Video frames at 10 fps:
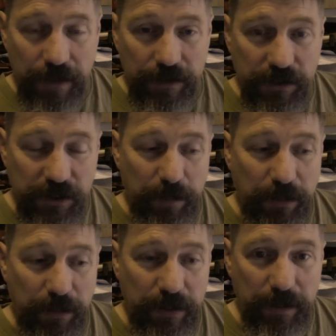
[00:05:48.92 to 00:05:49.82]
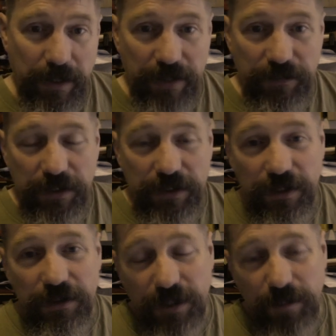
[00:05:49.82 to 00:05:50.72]
Just a point about, if you're
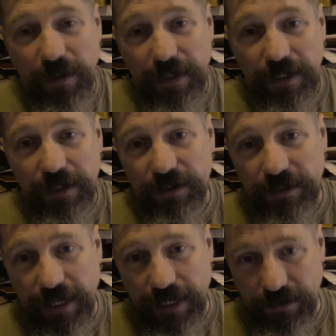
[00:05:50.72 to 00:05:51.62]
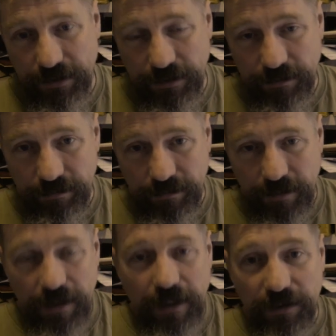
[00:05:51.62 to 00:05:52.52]
used to buying sets
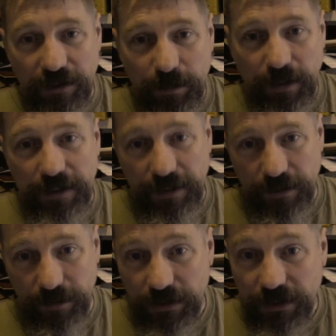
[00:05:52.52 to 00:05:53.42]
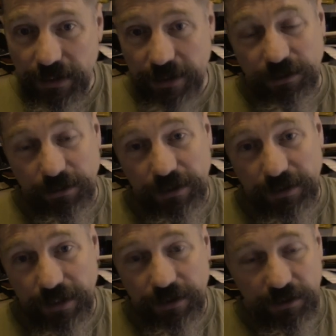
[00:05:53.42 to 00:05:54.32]
and splitting them, 6-string
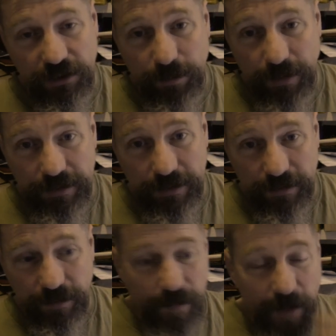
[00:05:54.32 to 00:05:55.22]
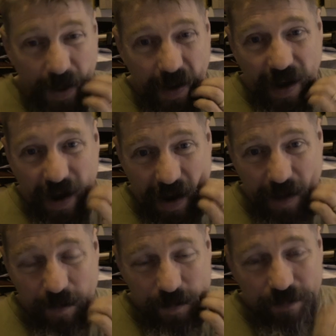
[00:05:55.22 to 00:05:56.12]
sets and splitting them,
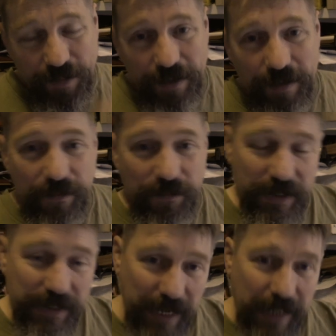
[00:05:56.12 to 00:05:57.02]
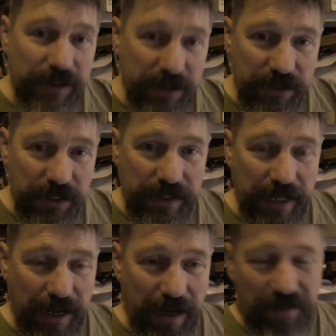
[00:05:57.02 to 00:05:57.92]
the gauges you
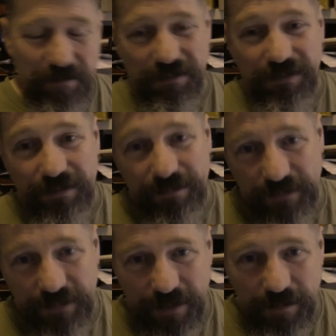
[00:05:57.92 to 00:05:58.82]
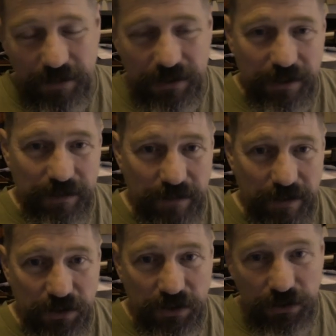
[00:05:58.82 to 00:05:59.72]
get, they're
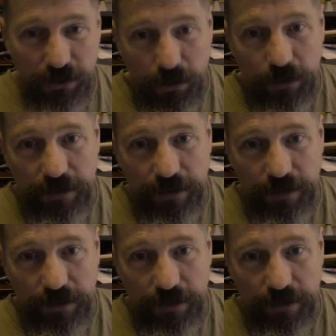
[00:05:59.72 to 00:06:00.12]
sort of